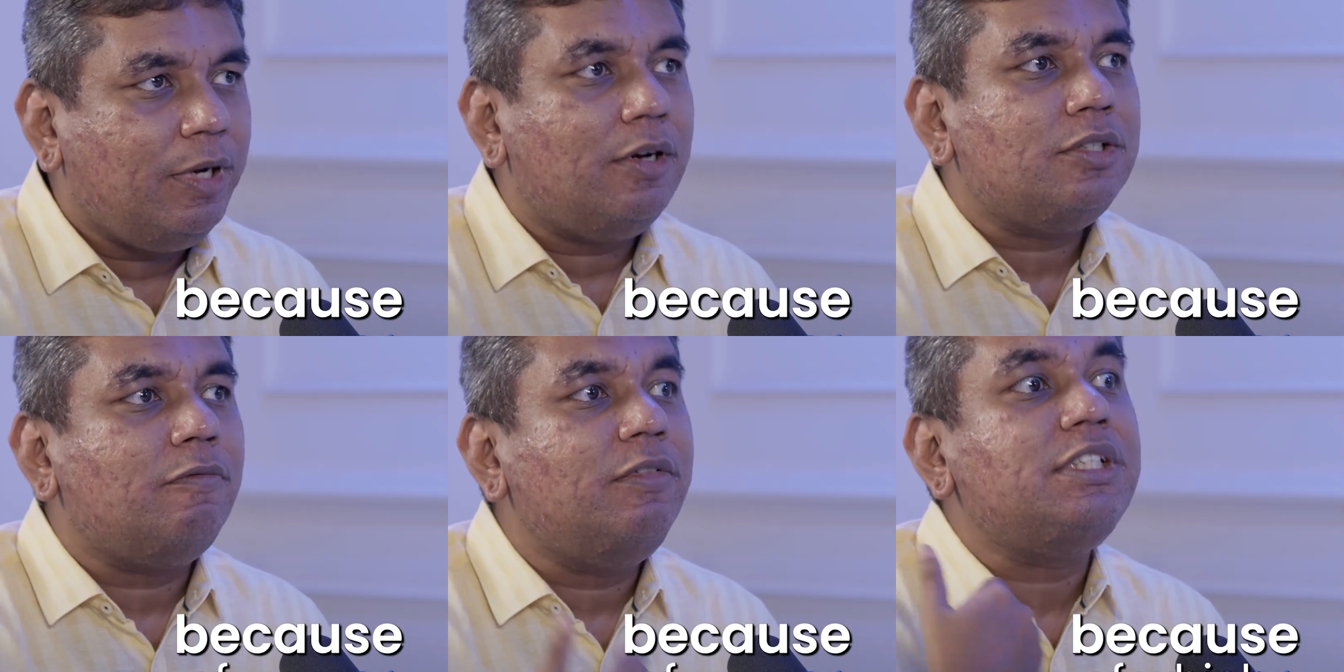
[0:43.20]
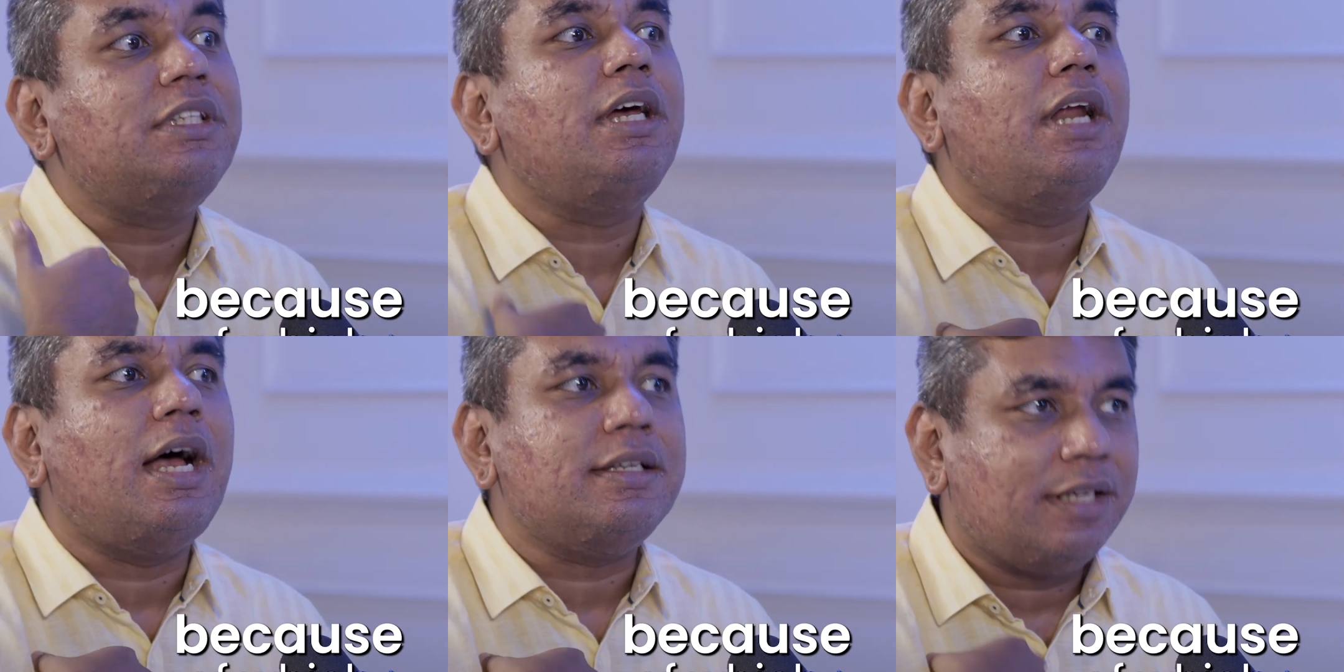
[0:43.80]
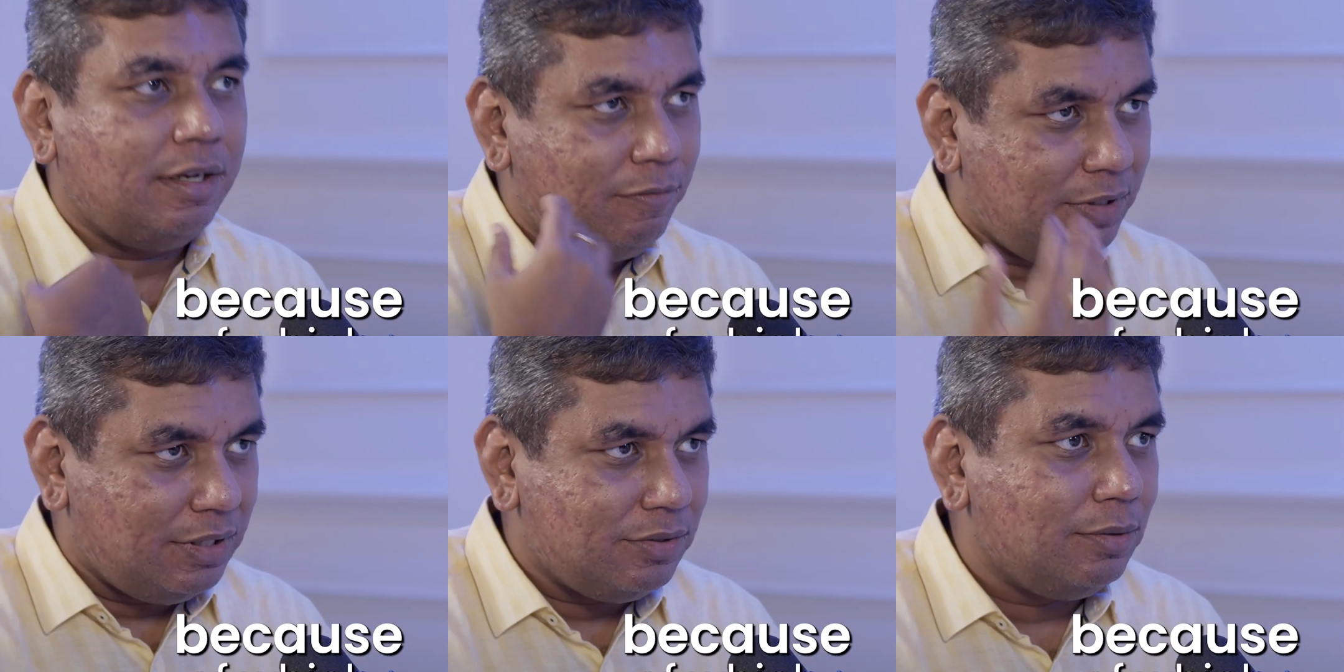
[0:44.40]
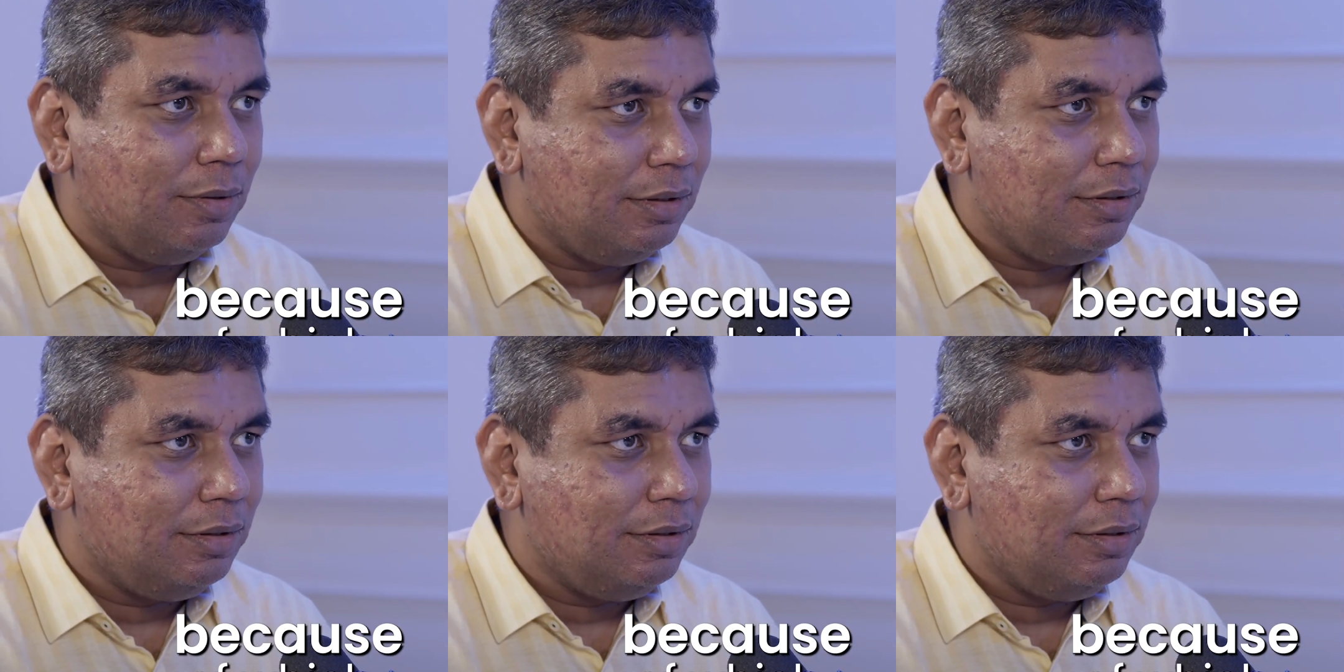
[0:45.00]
because of which they are asking for this role.